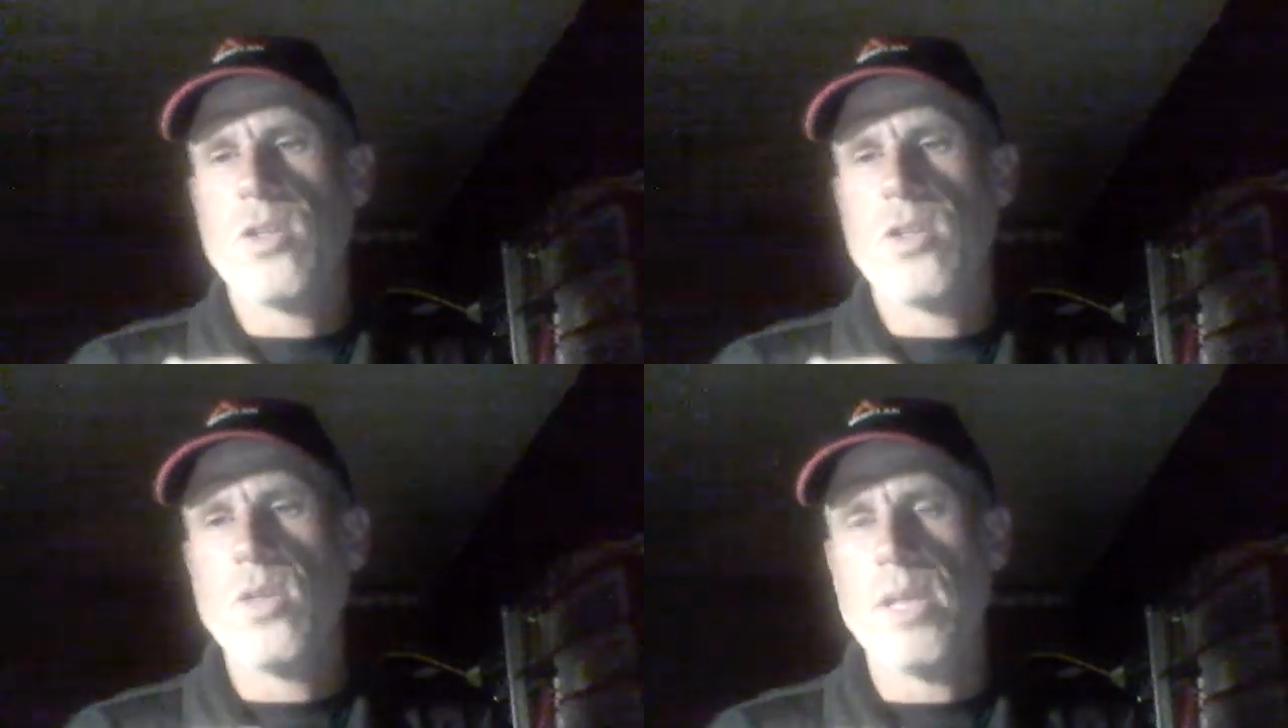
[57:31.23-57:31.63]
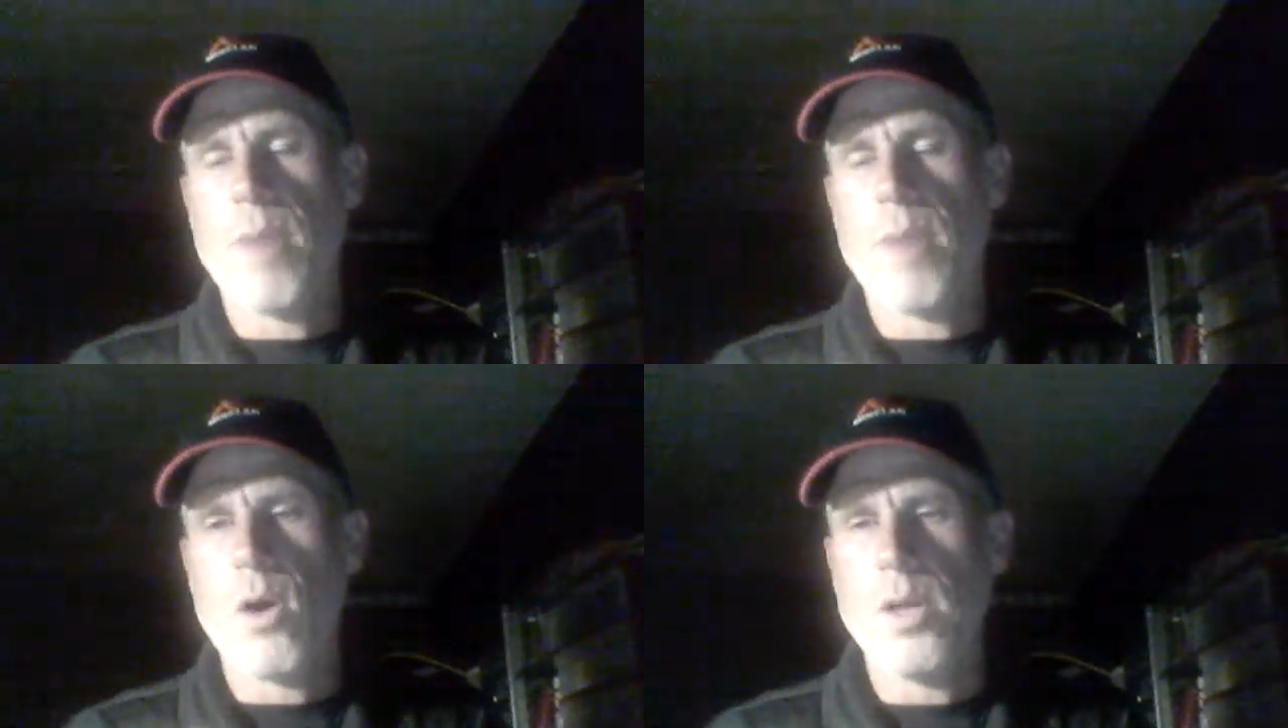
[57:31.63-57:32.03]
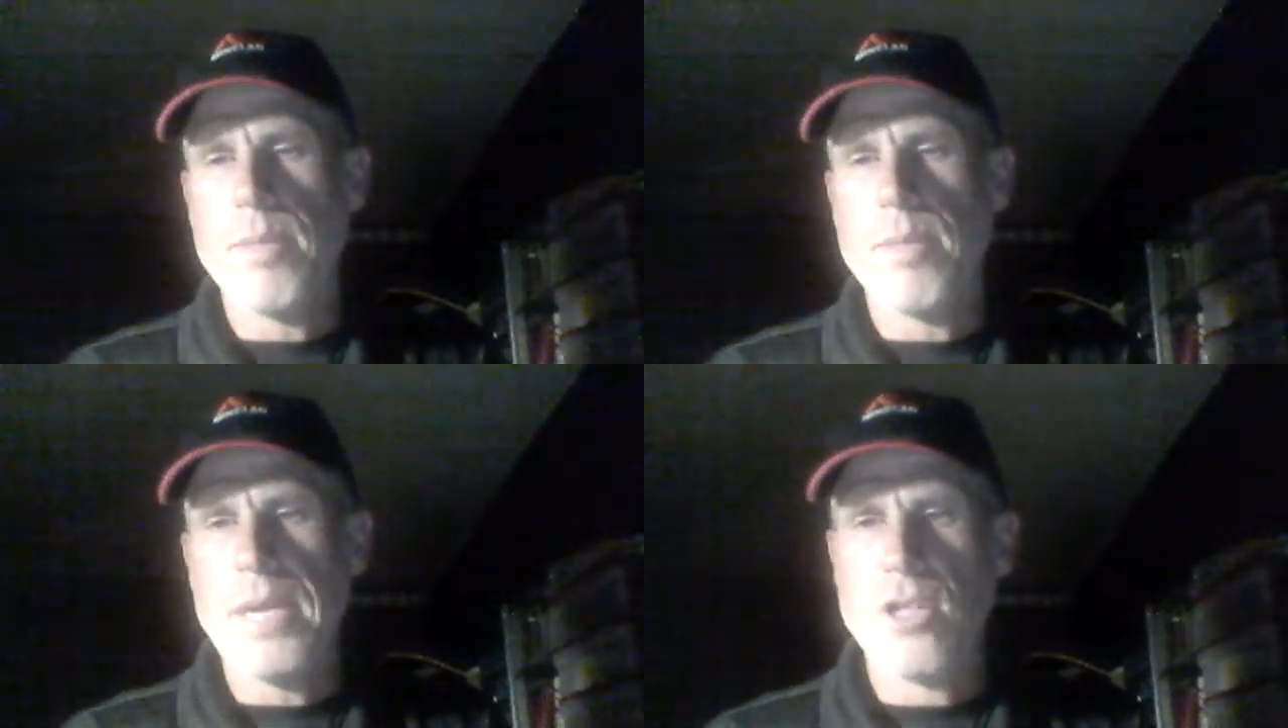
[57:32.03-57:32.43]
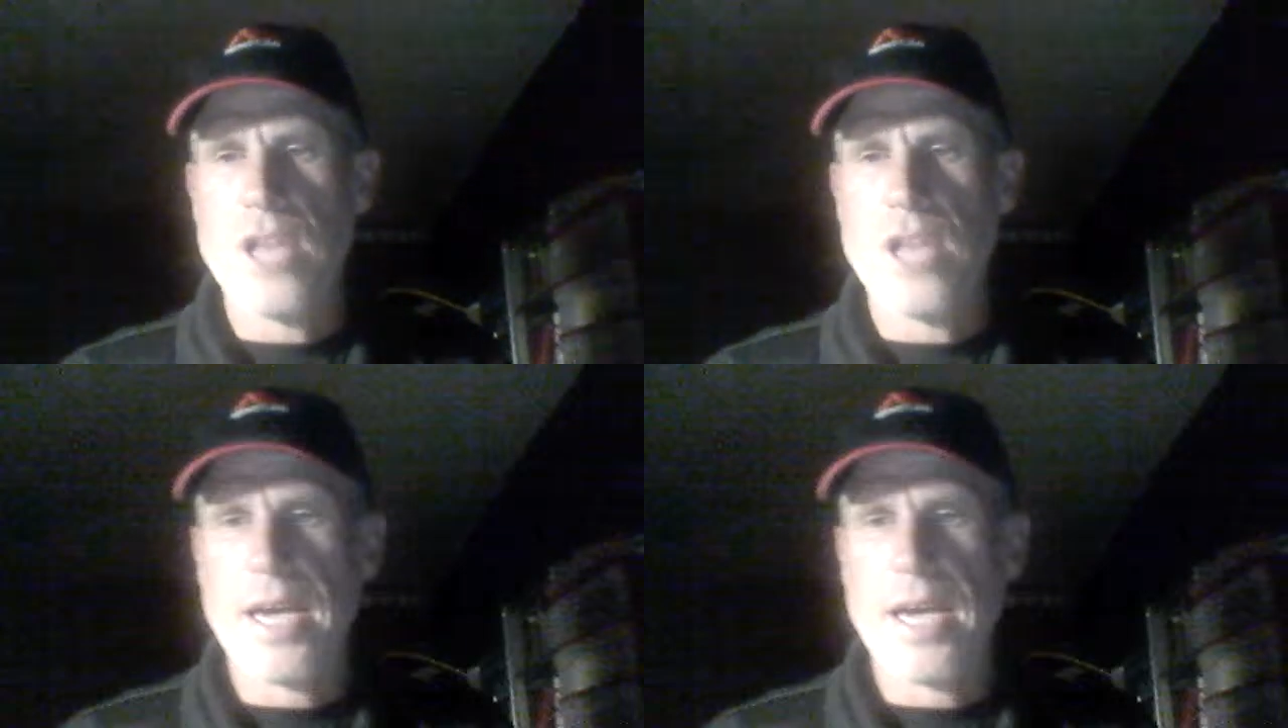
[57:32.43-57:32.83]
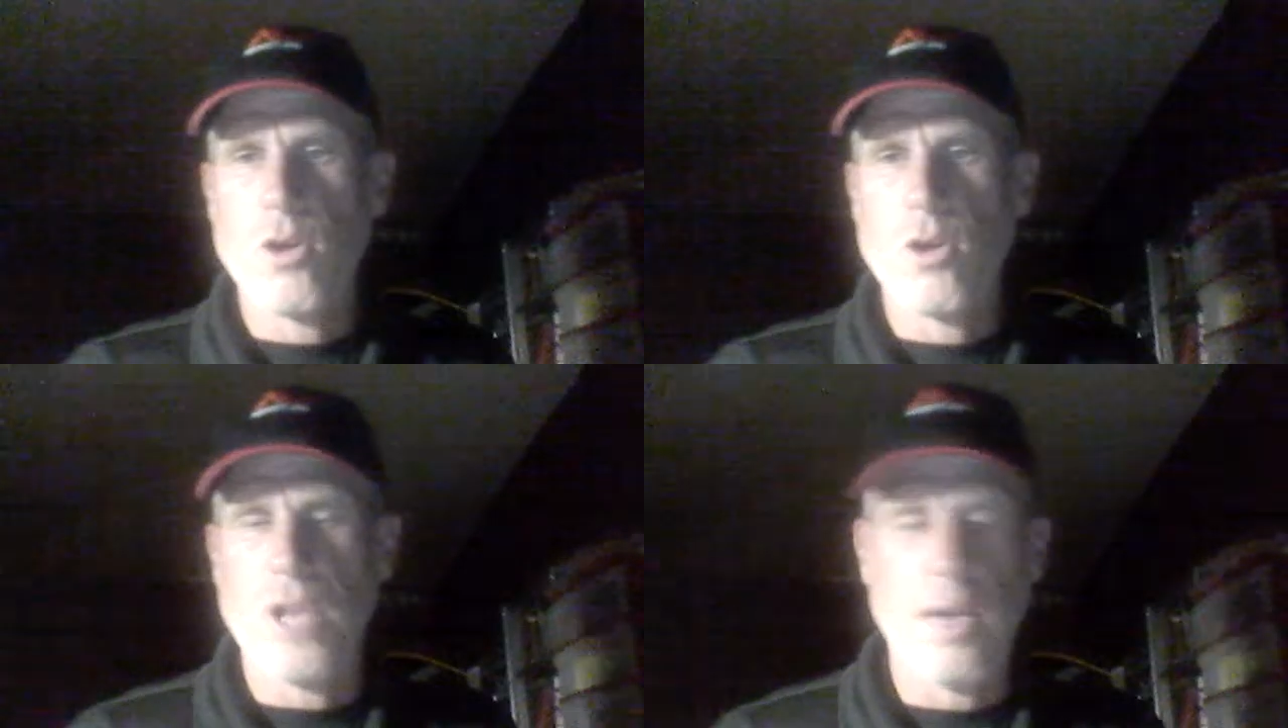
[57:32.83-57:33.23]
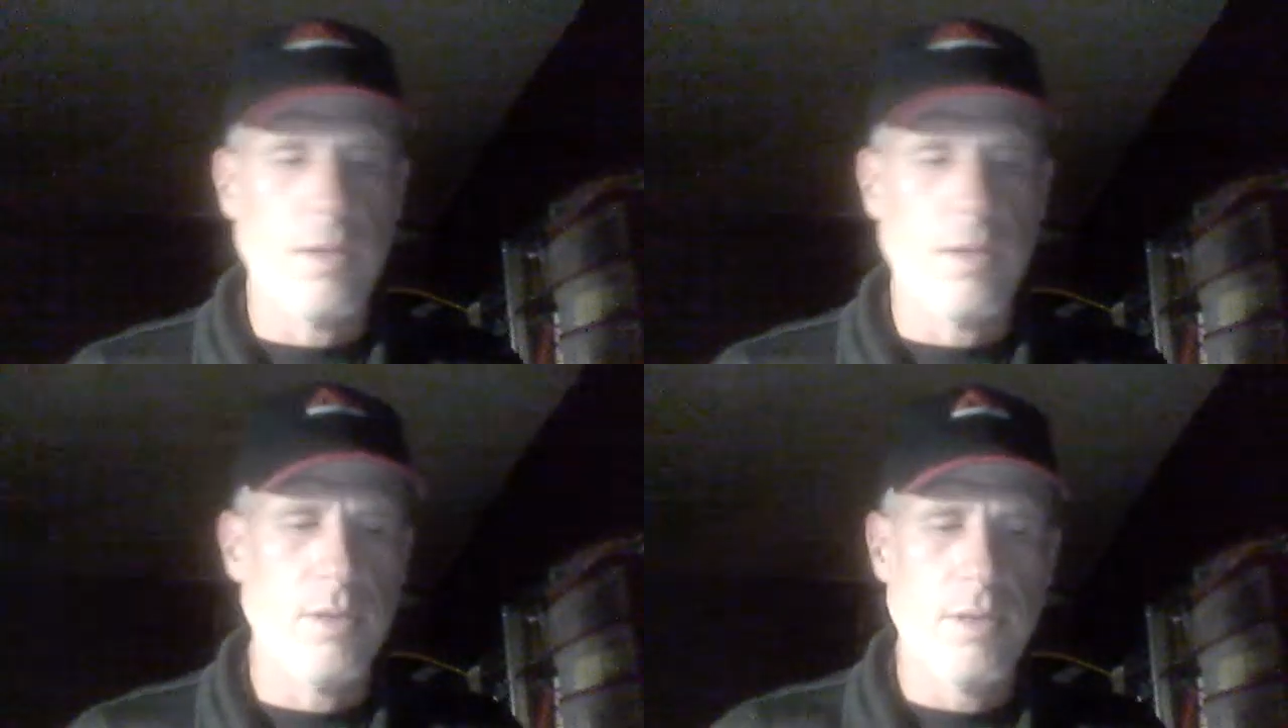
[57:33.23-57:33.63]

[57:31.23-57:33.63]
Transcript: Susie tomorrow on the beach. Check out her channel.